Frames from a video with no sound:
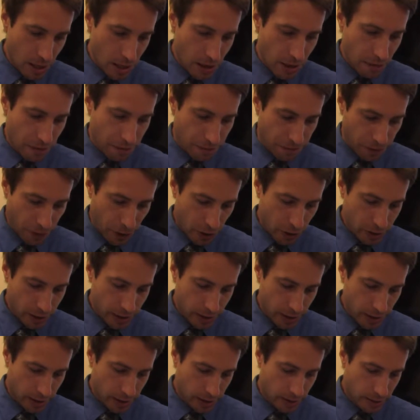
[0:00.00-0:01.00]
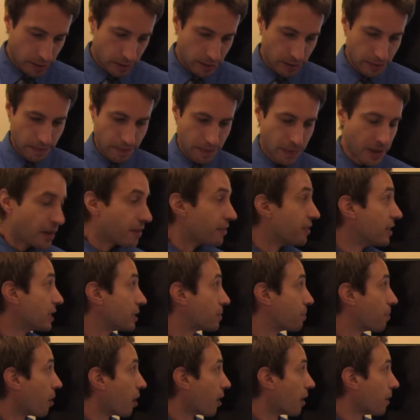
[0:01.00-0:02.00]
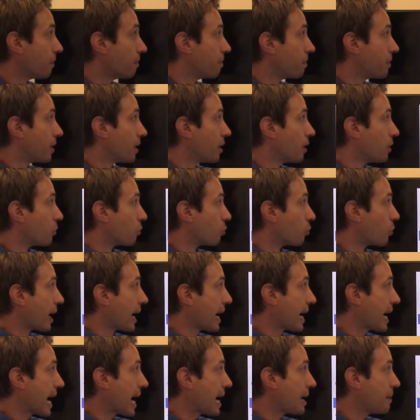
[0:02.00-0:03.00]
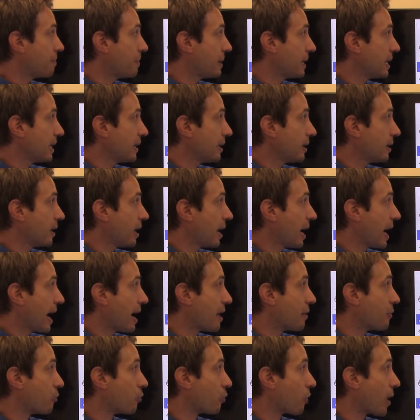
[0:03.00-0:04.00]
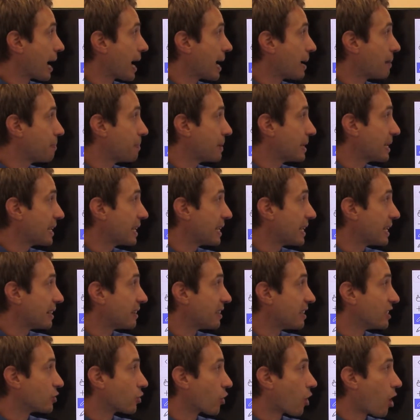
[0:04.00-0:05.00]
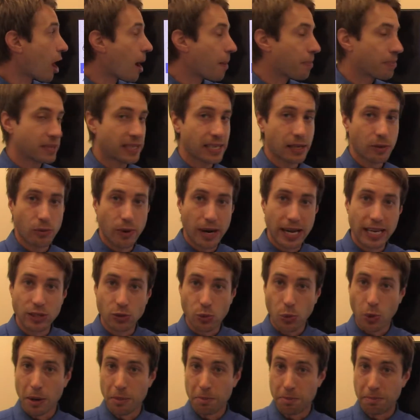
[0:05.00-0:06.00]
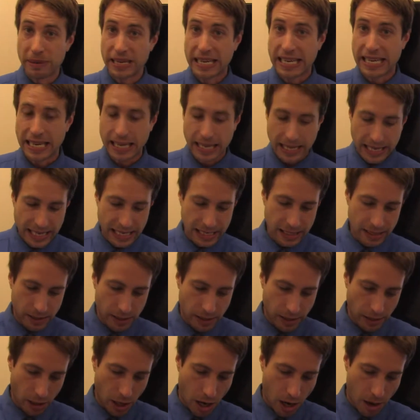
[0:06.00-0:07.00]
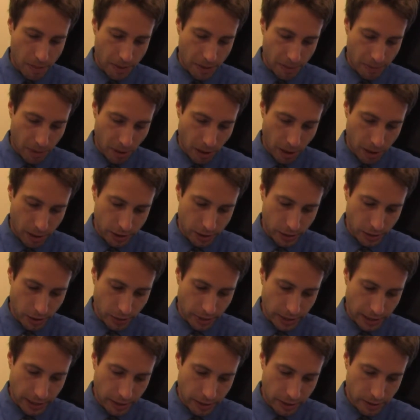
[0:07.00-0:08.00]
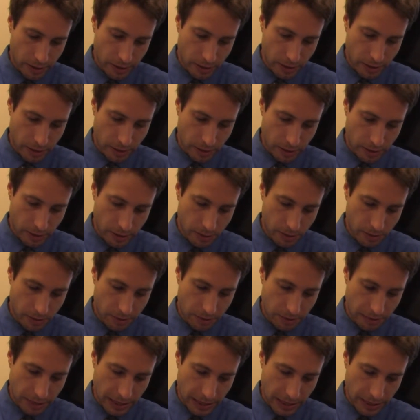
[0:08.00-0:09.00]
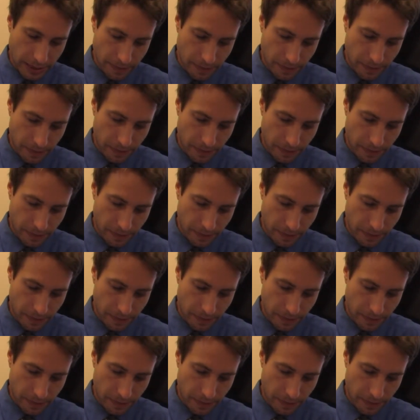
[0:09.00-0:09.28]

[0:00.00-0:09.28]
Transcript: First, this part, ray AB and ray BE. These are opposite rays where B is the common part. So here's B.